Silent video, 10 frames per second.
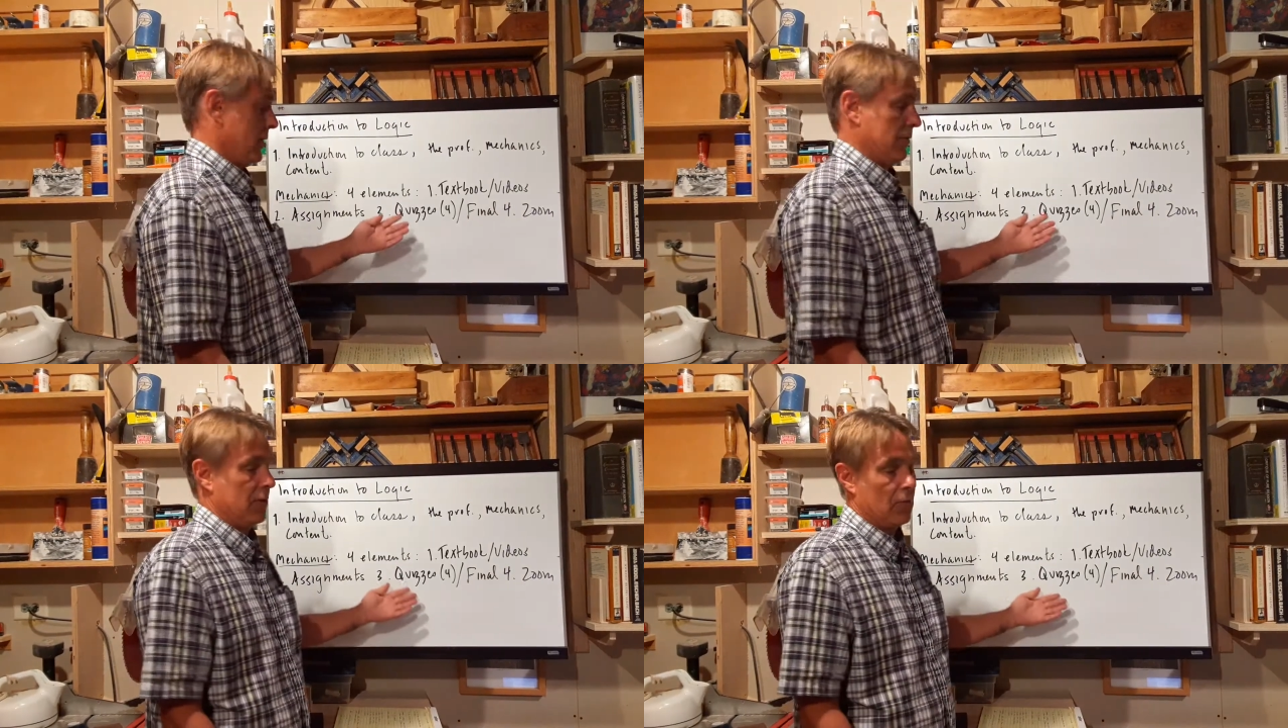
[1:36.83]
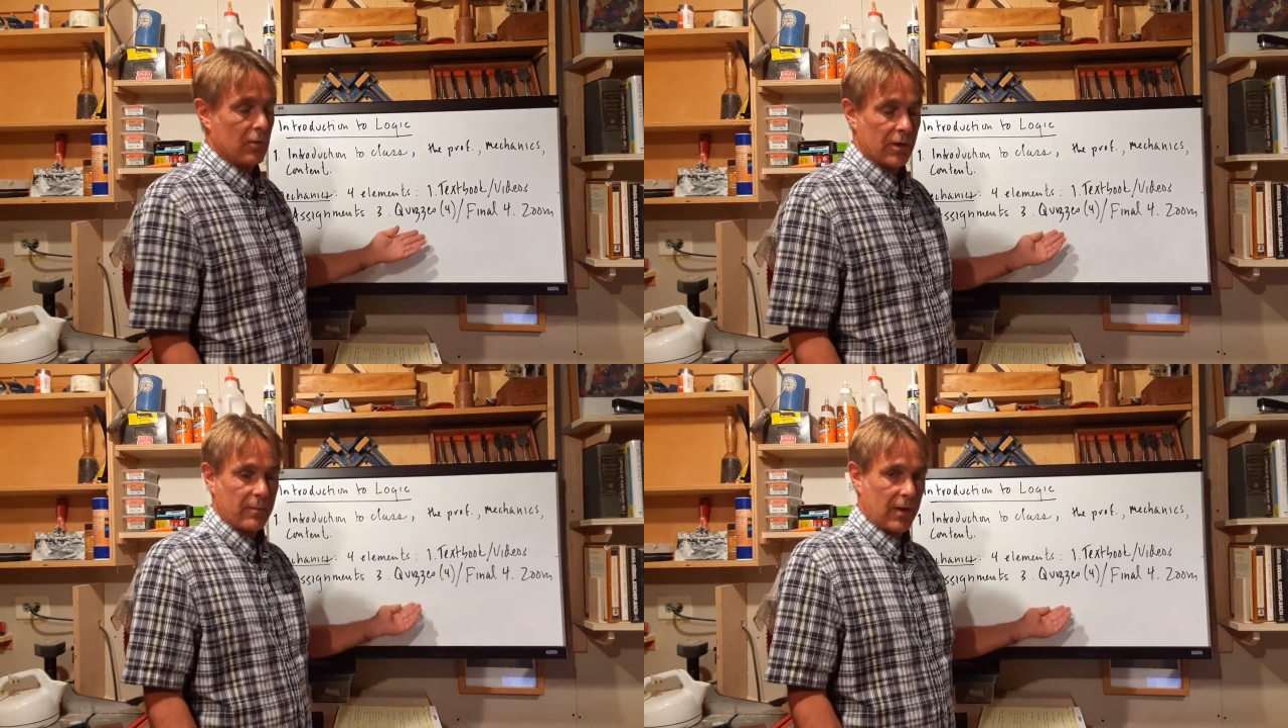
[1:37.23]
Don't
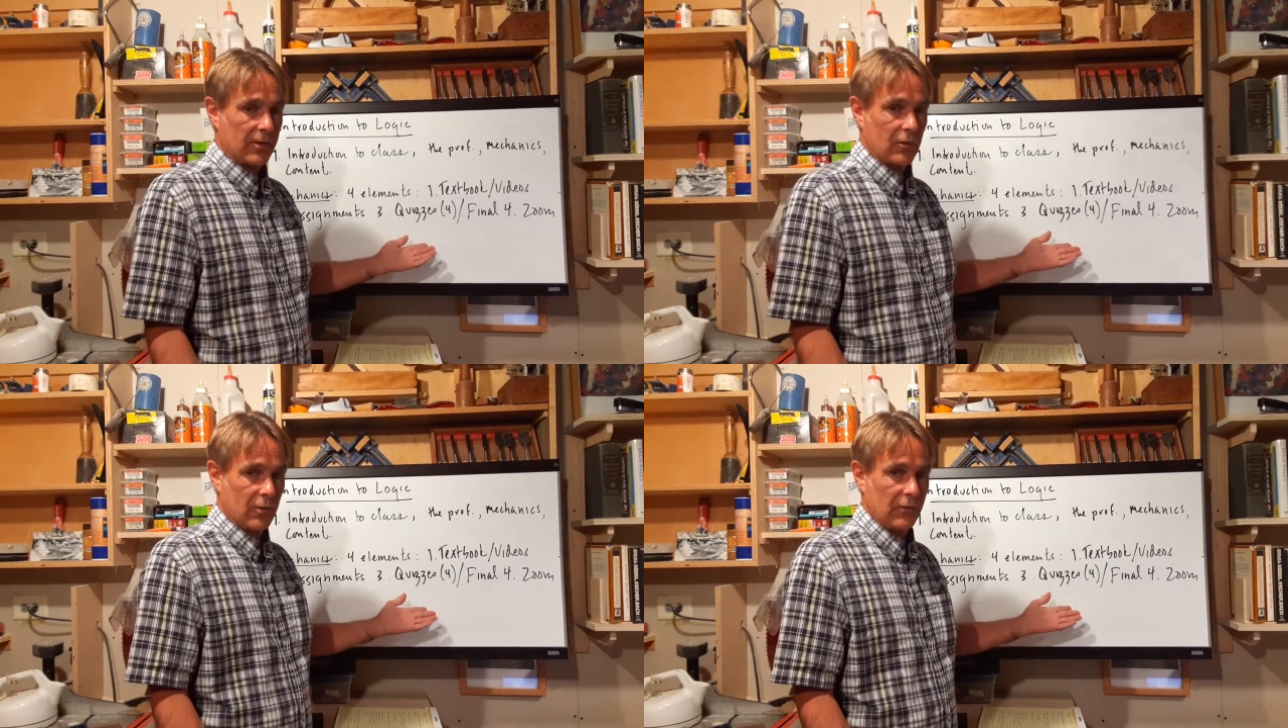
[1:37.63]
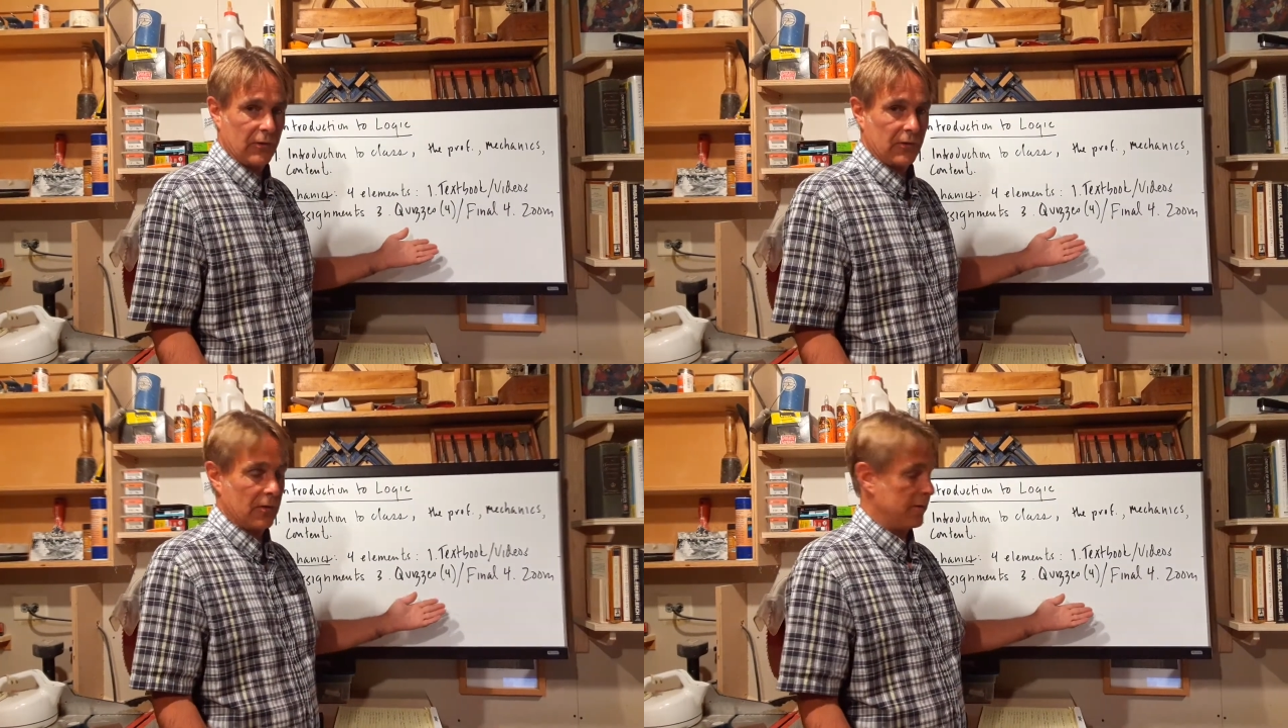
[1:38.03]
worry about the
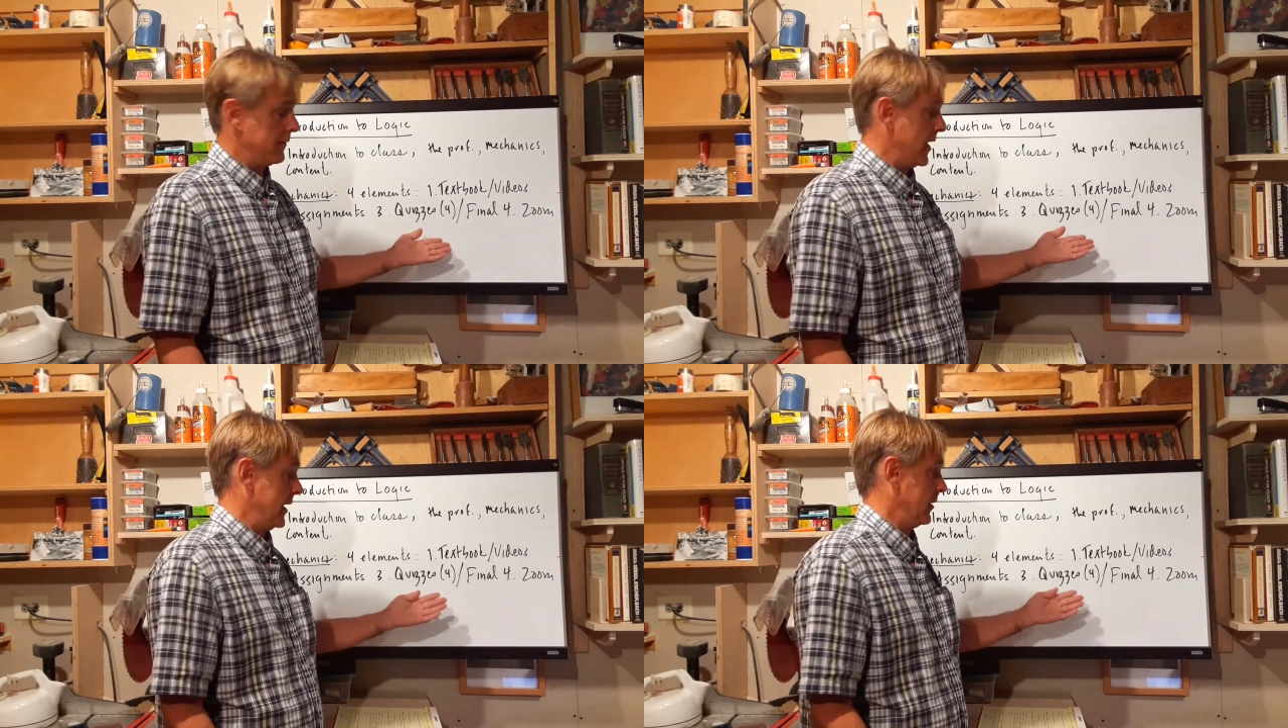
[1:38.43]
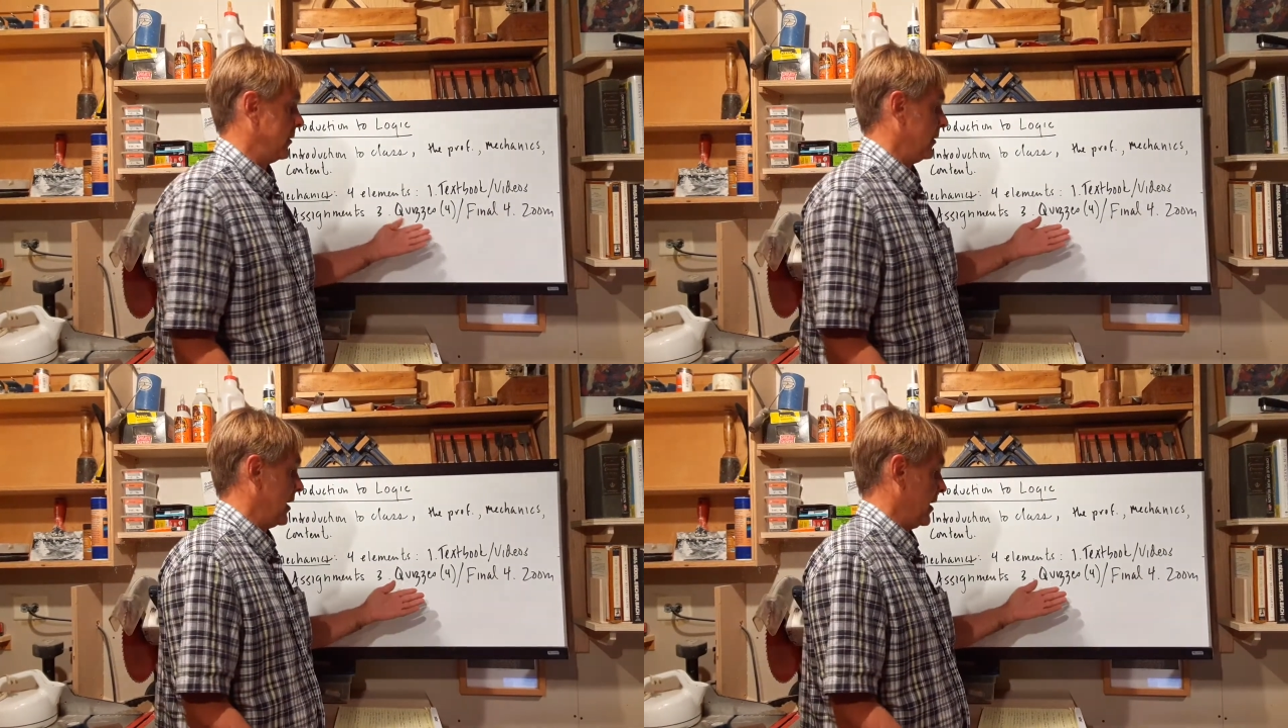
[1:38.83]
quizzes or the final.